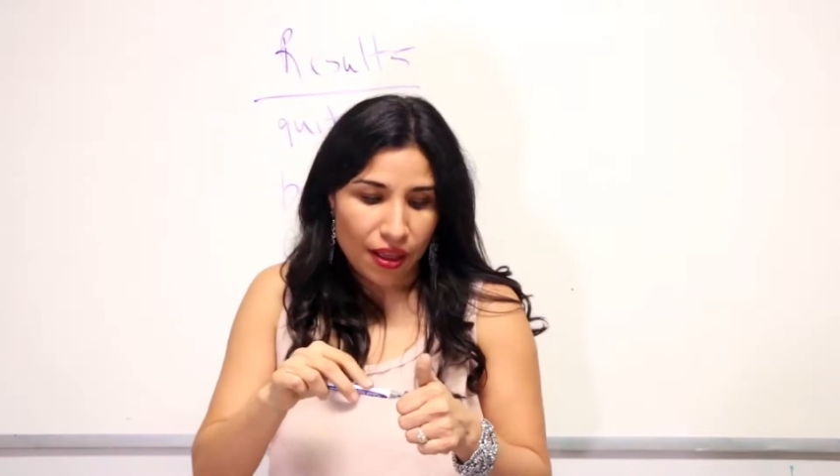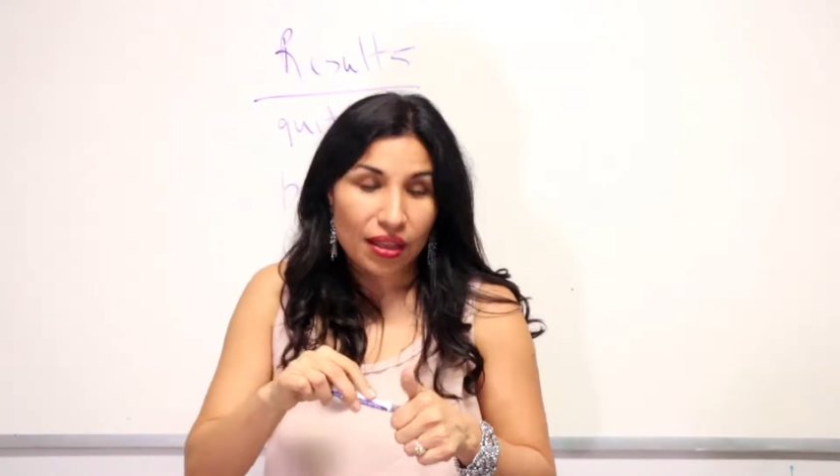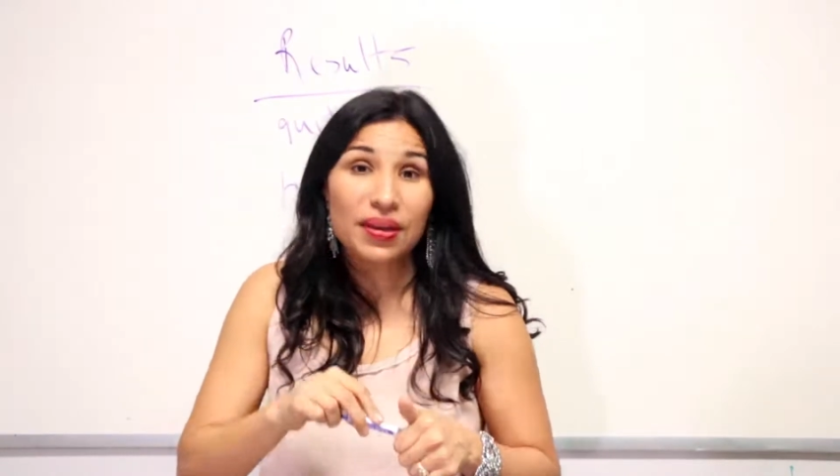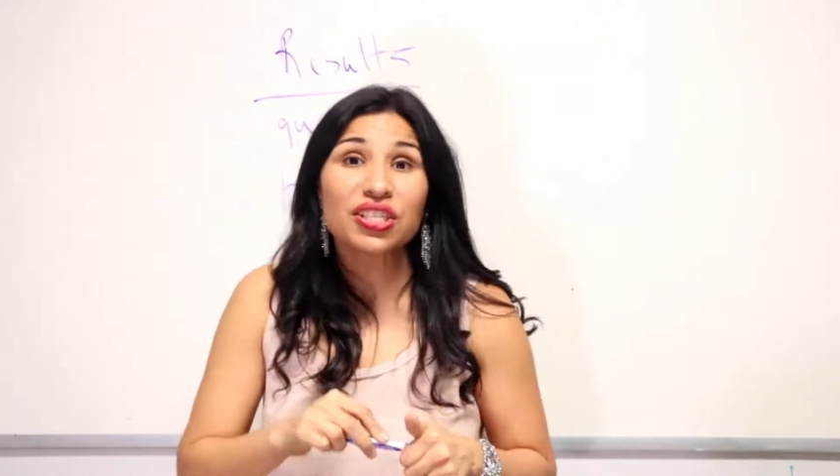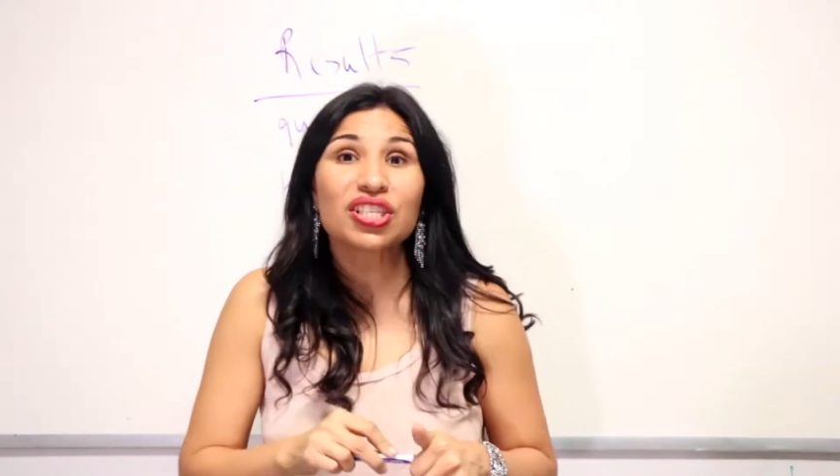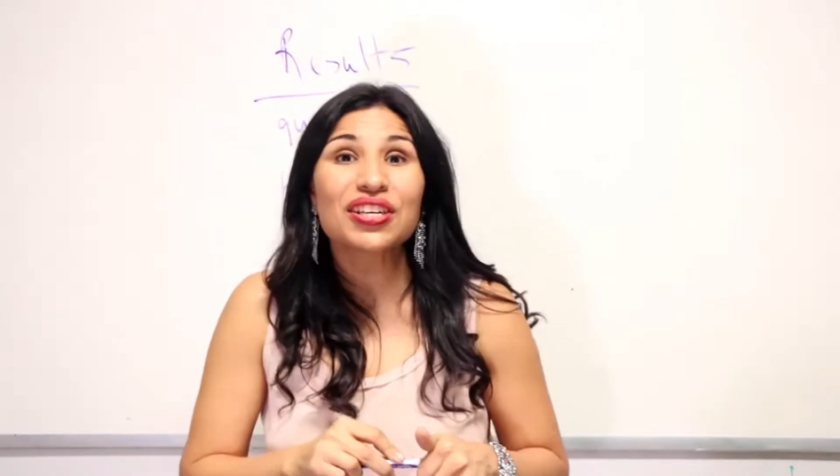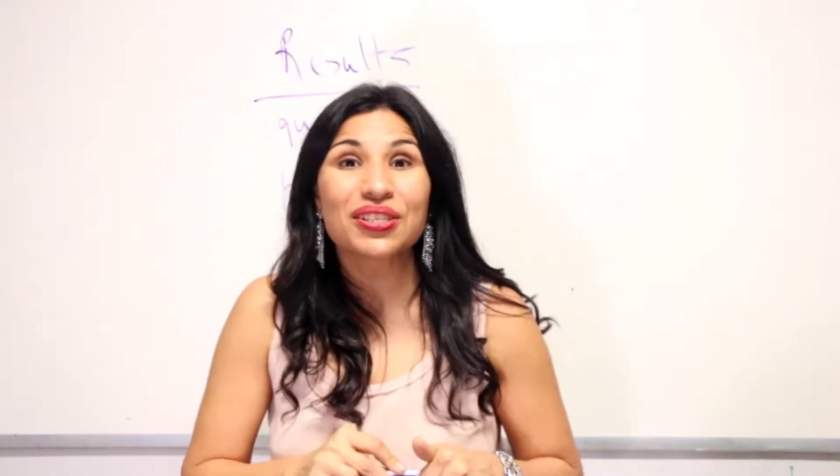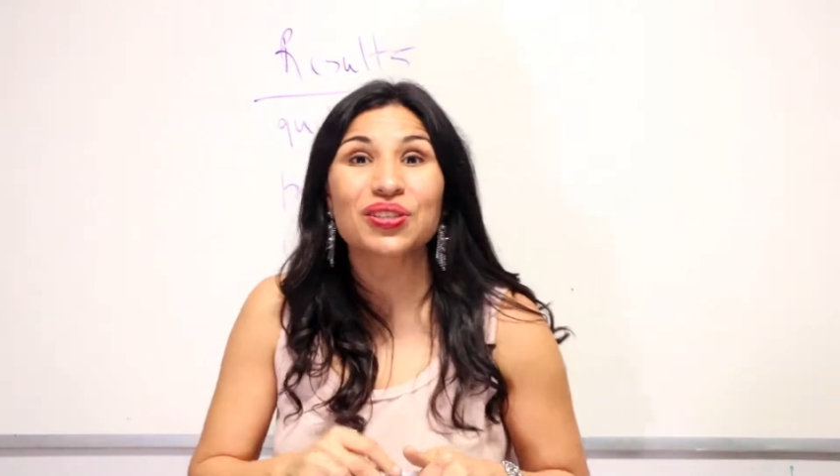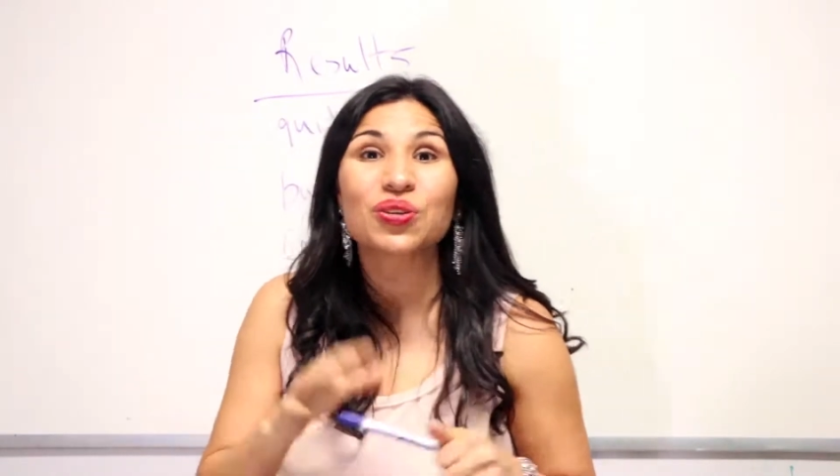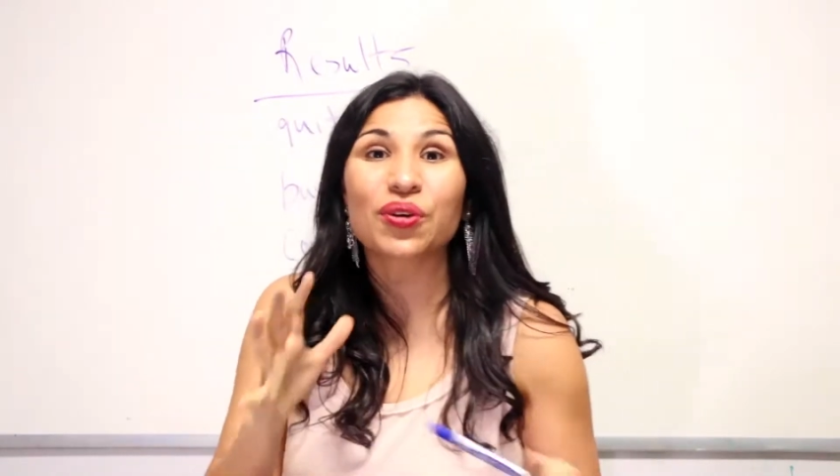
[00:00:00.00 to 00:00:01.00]
let me share a
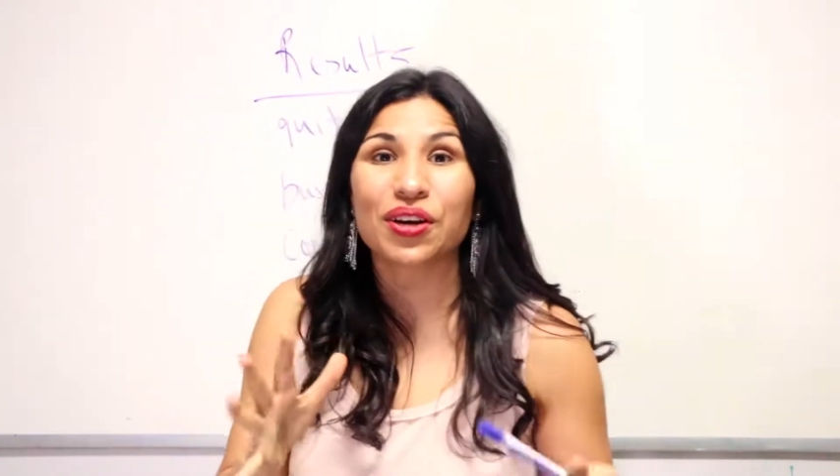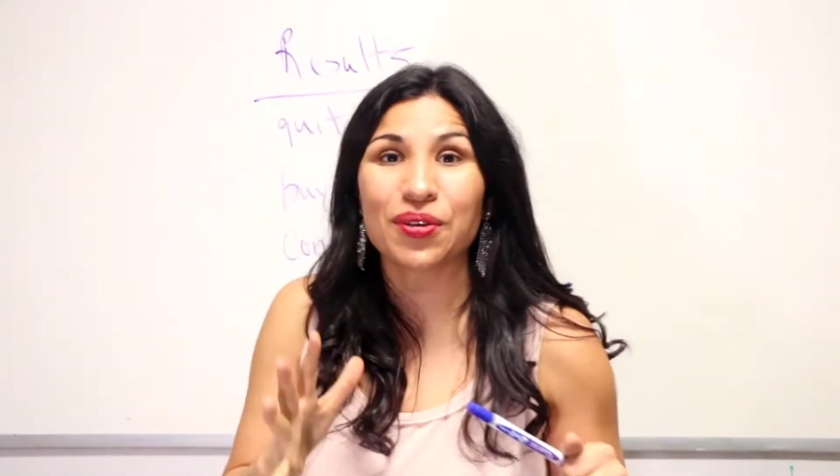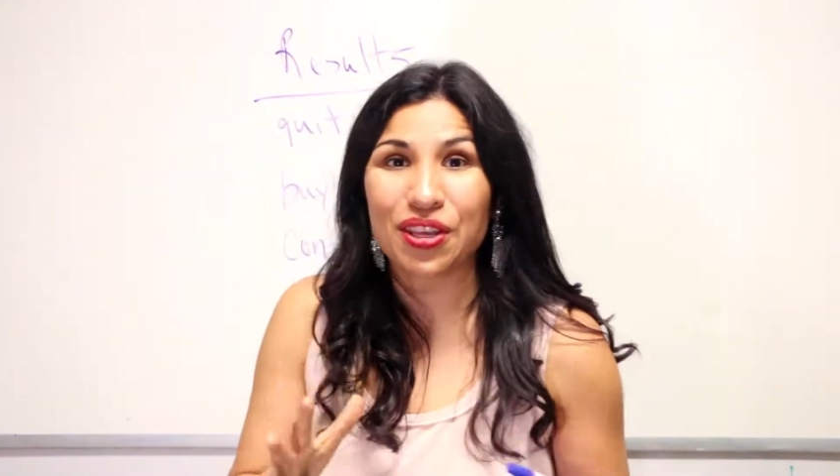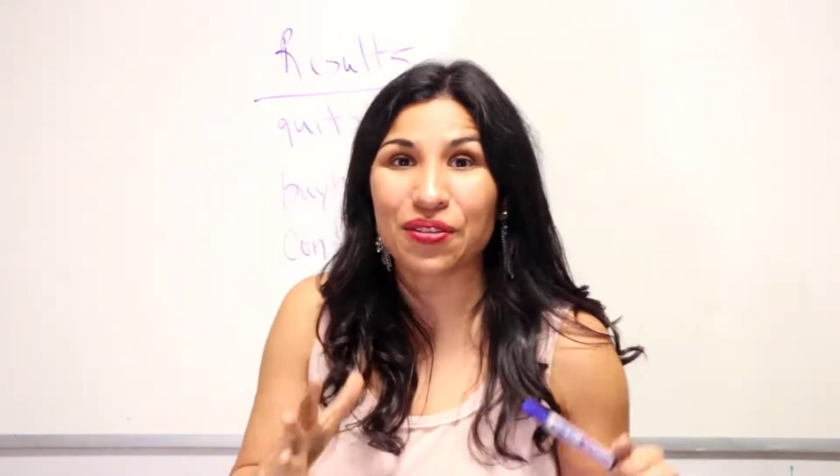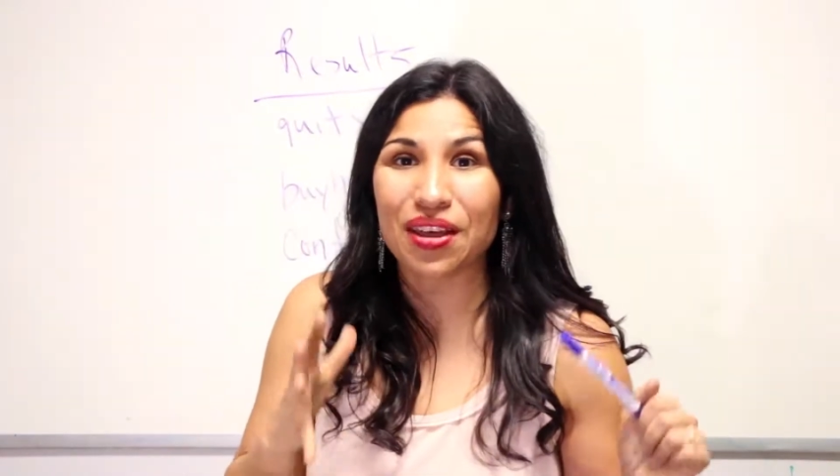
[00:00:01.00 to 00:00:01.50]
story with you.